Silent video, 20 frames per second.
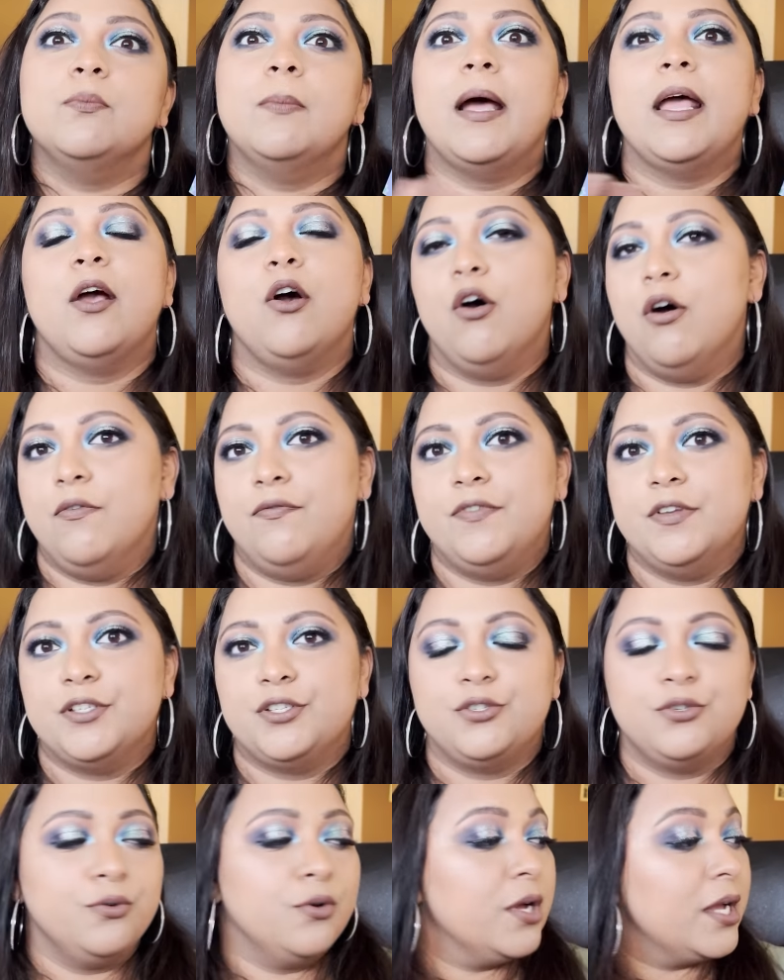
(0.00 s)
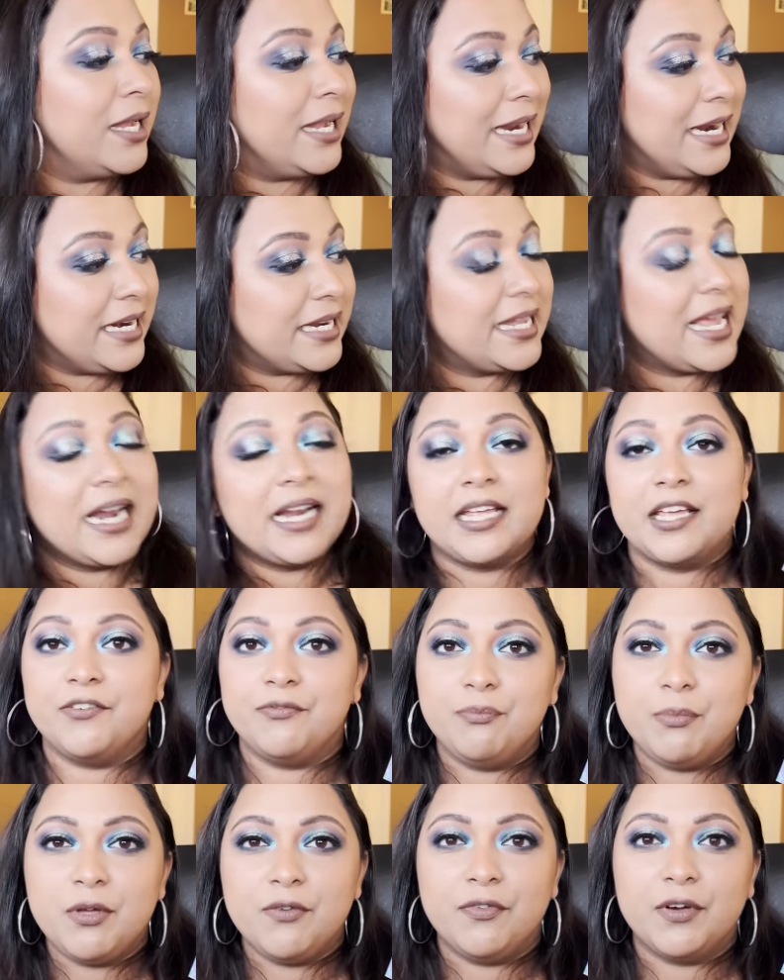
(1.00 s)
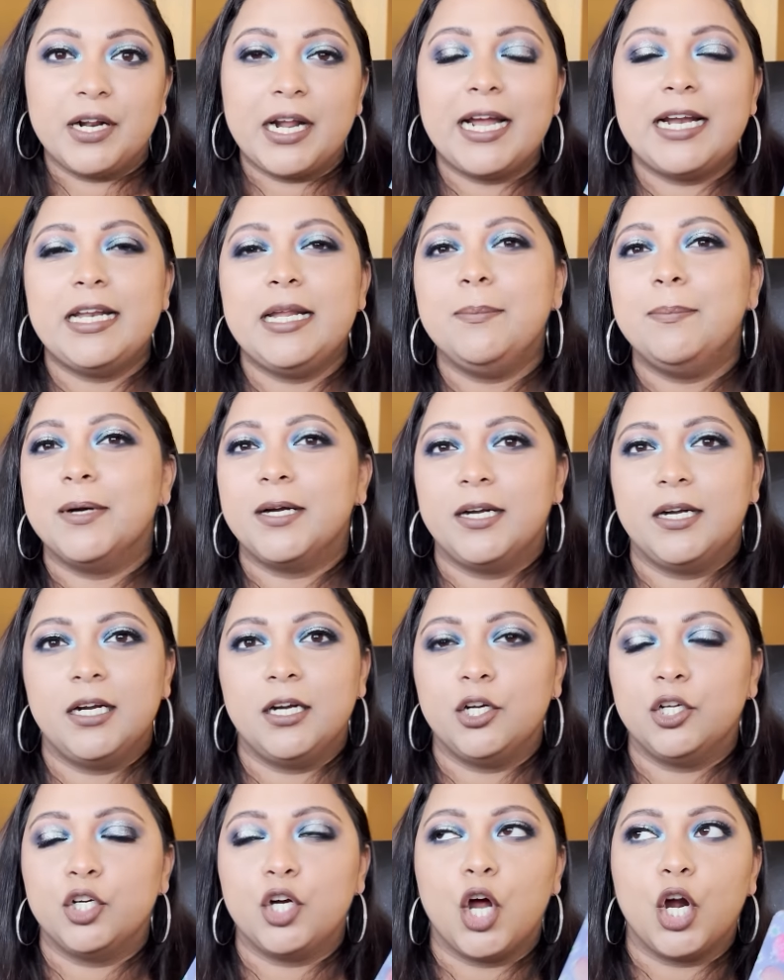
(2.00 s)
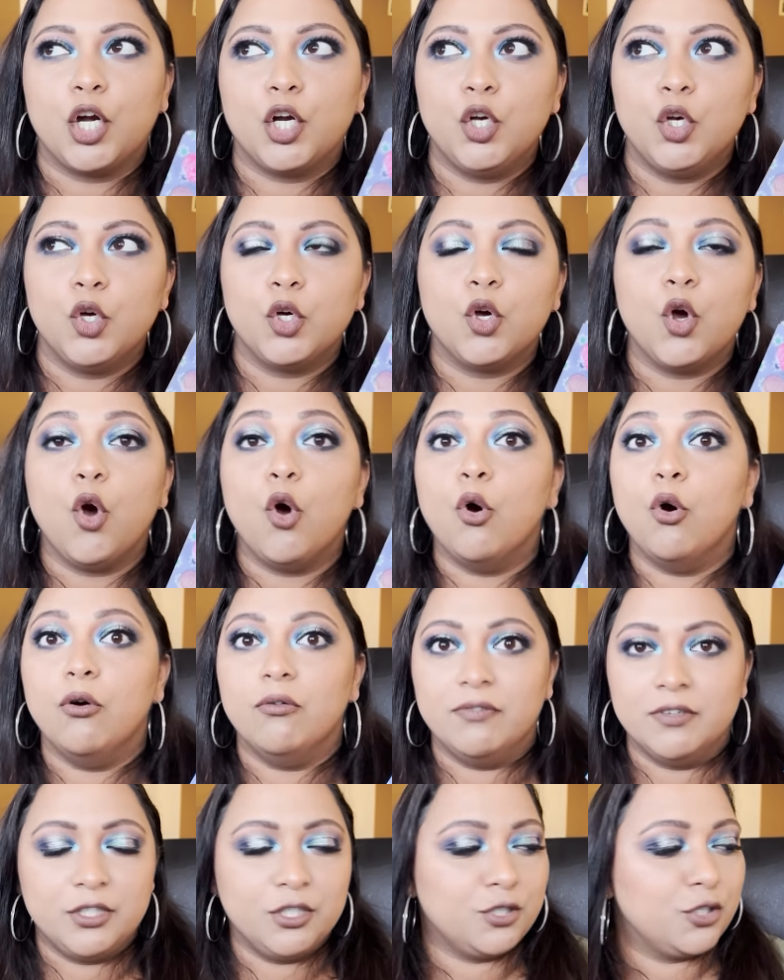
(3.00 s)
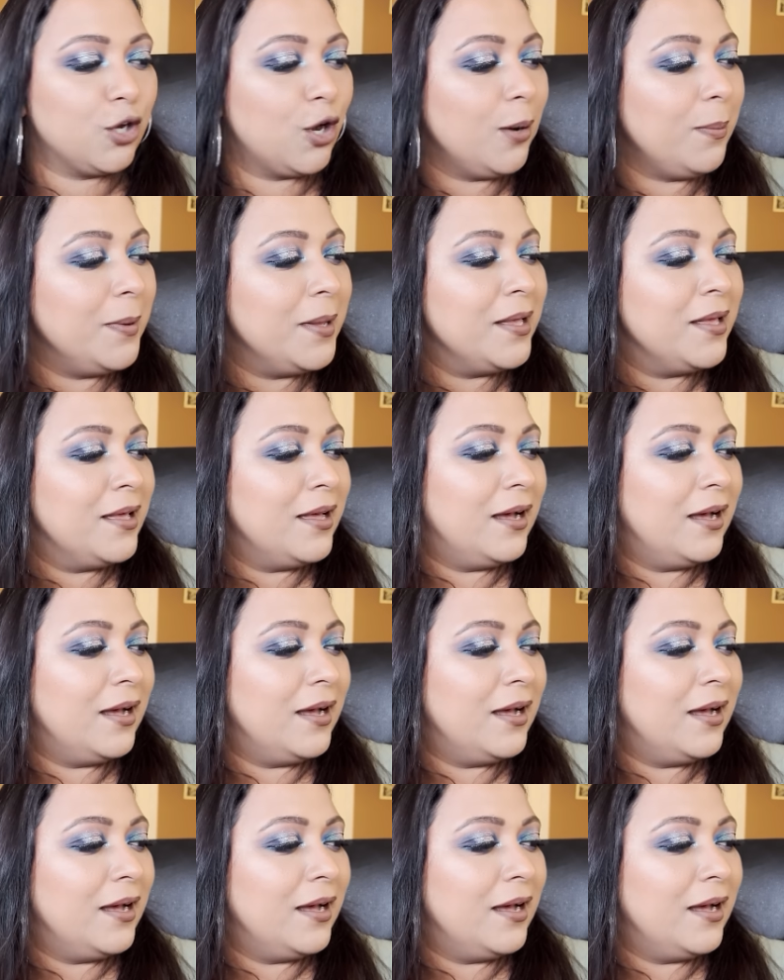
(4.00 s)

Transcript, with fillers: my office too. It can give me variety, but it will not look over the top